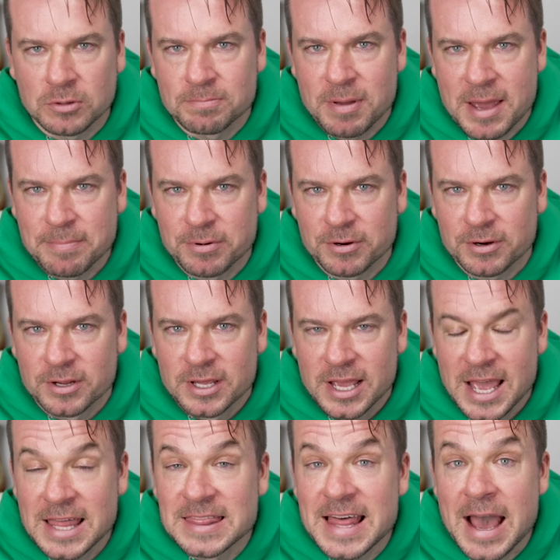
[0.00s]
and pepper,
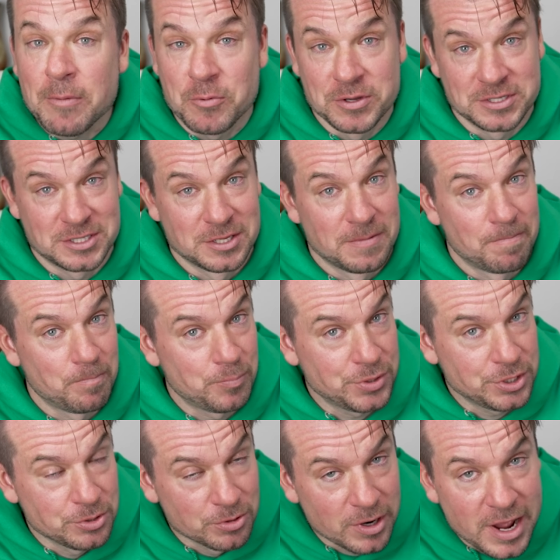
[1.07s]
and that was
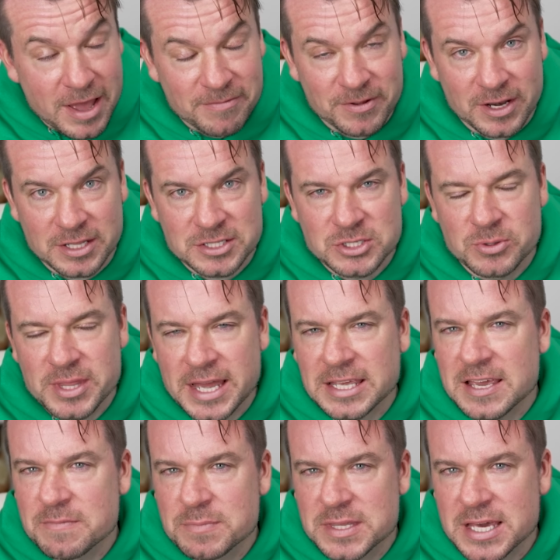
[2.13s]
pure heaven. And so that
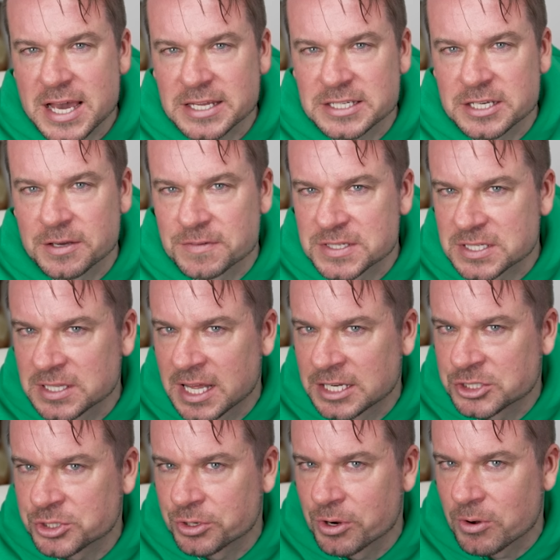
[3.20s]
gave me the idea of
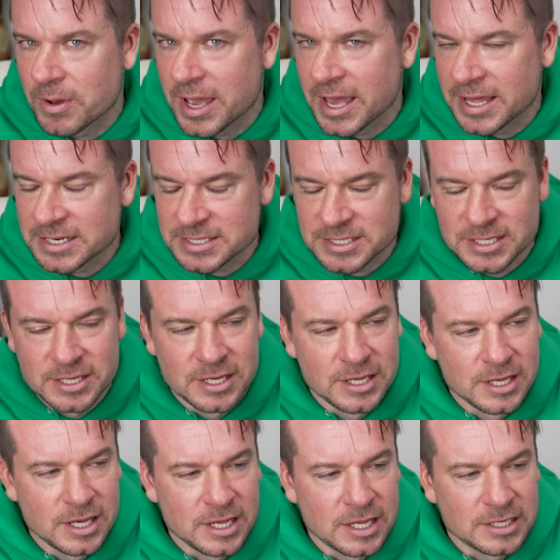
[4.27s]
cilantro and
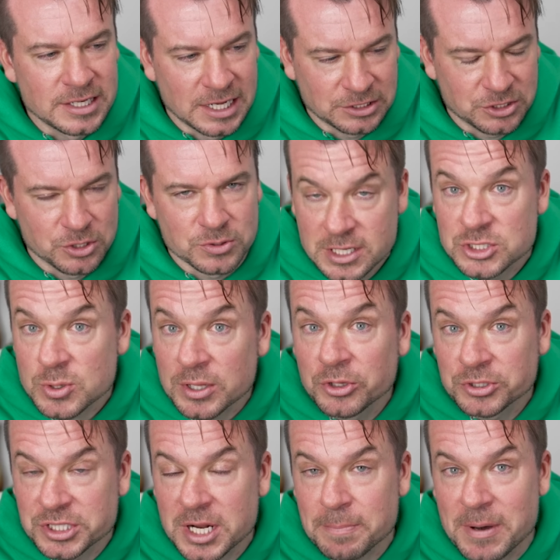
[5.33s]
natto. So I
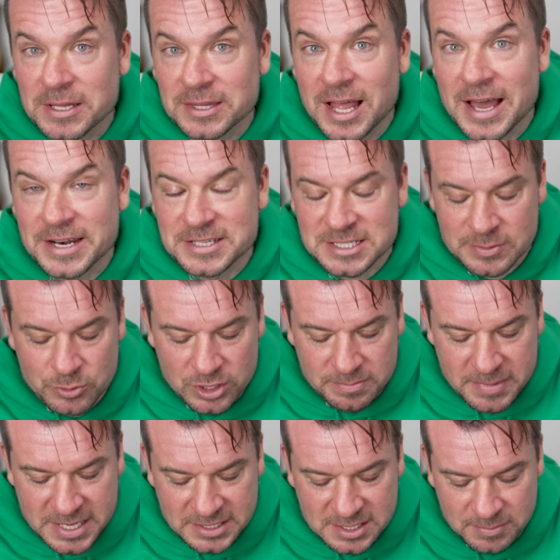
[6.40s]
looked it up online, and someone had
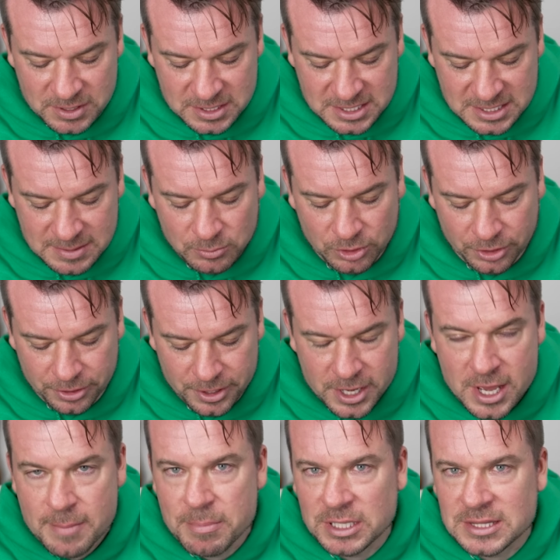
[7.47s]
made something similar,
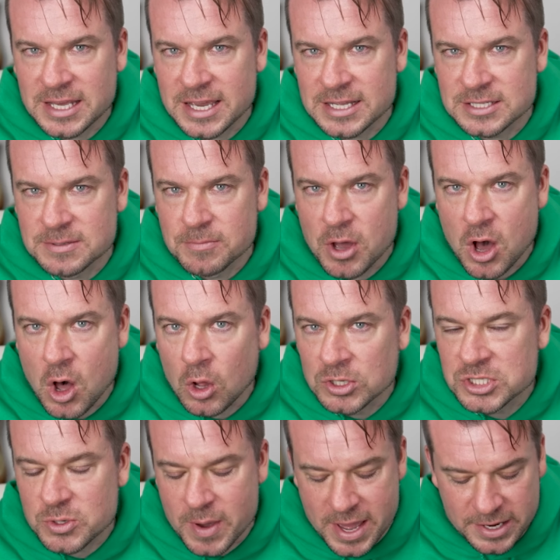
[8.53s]
but they had
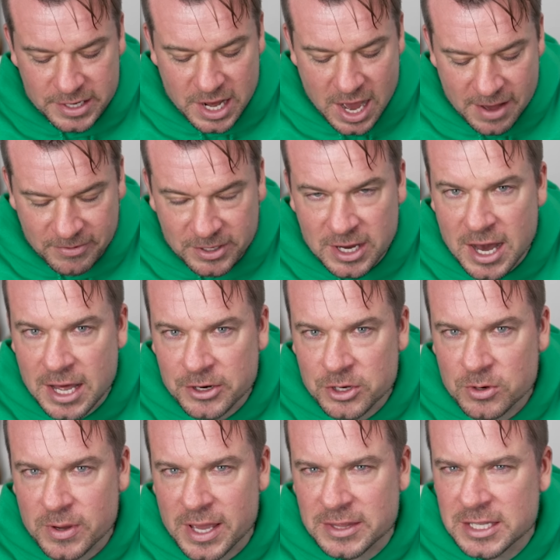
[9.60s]
also added
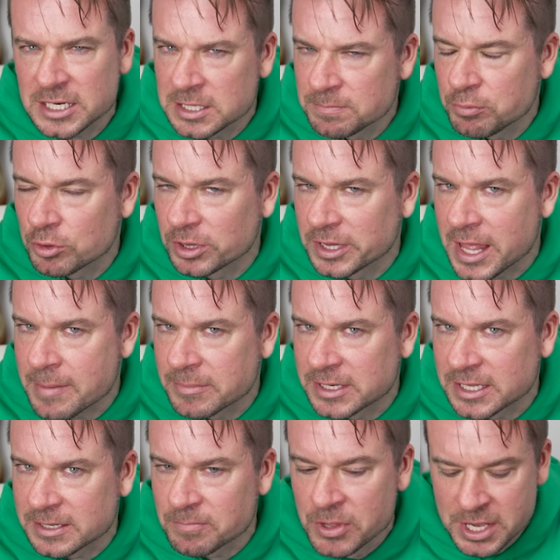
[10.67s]
avocado, and they didn't put
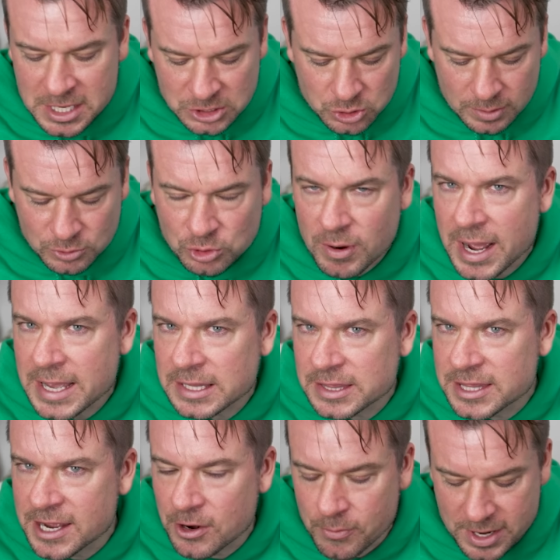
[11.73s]
lemon in. So I'm
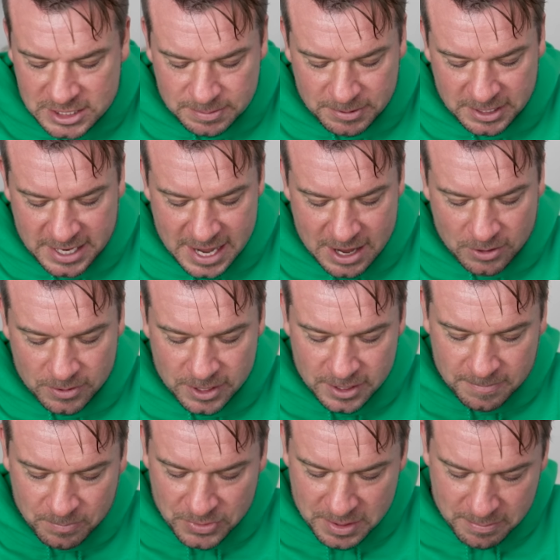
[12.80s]
trying their recipe now,
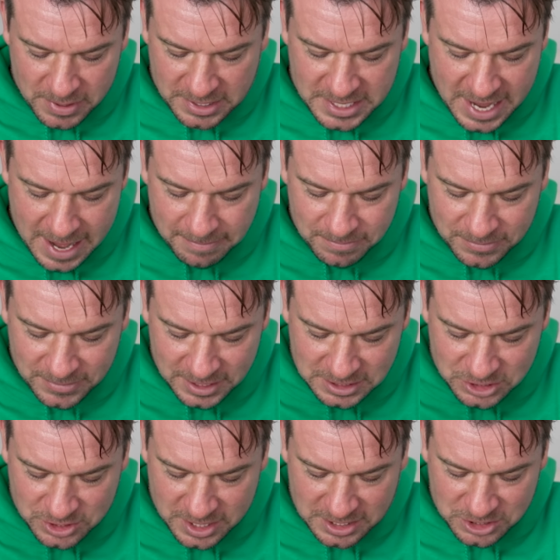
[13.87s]
but yeah,
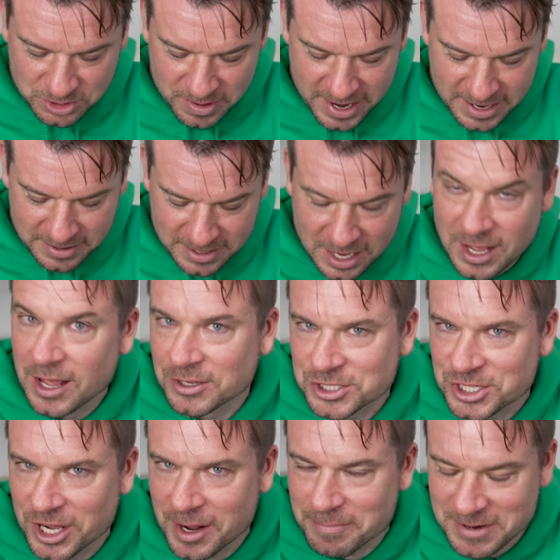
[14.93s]
let's try it. I'll
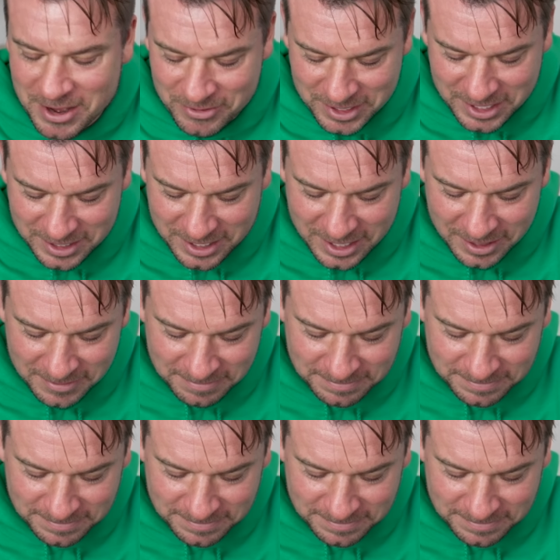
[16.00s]
shut up now and eat, huh?